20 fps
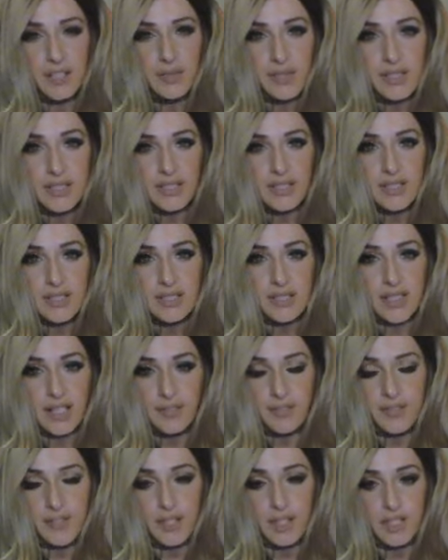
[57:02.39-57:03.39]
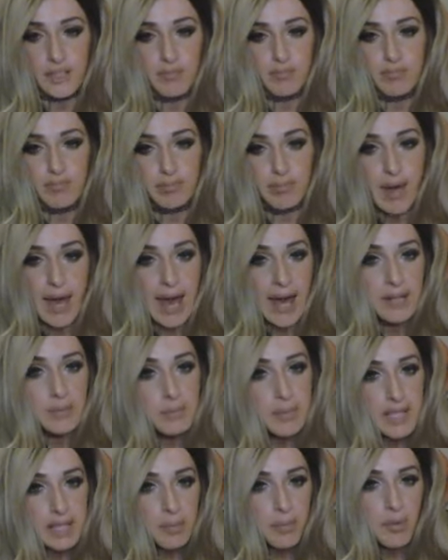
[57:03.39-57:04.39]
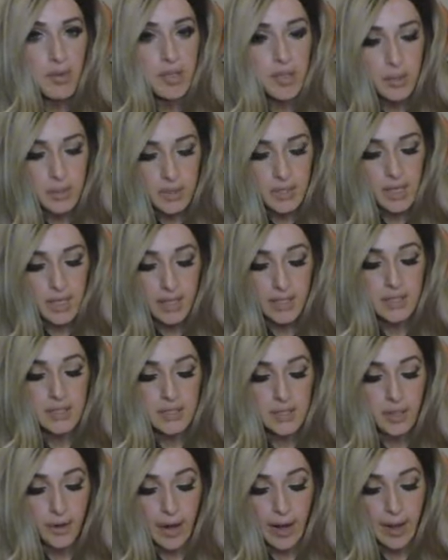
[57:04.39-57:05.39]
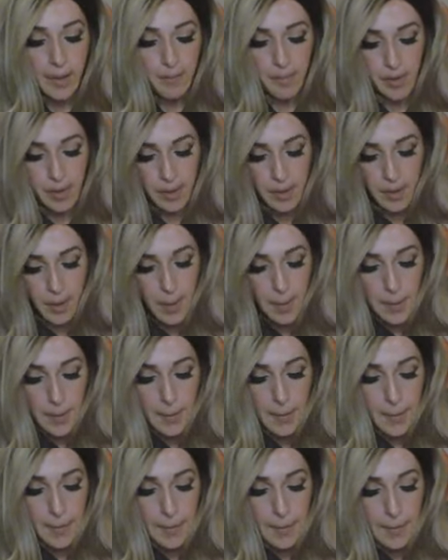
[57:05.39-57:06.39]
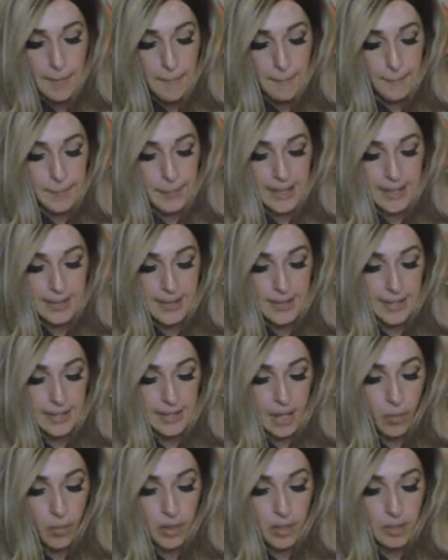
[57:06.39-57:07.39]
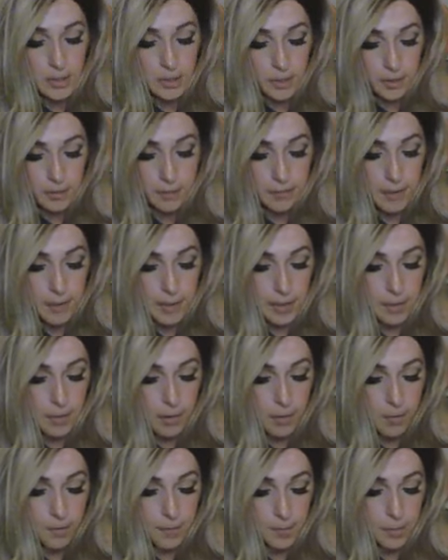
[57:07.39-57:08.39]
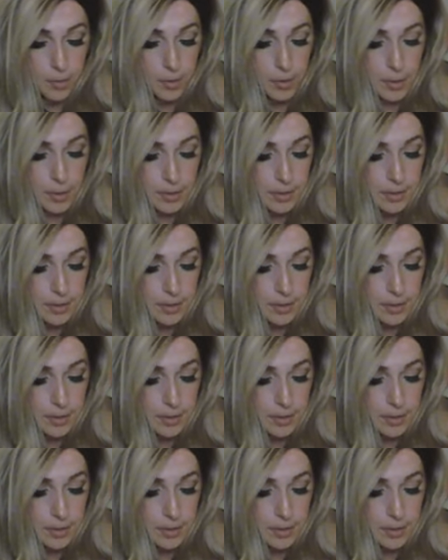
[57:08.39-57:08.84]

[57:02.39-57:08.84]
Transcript: reasons if there's bad people using Instagram, but I think they went a little fucking overboard.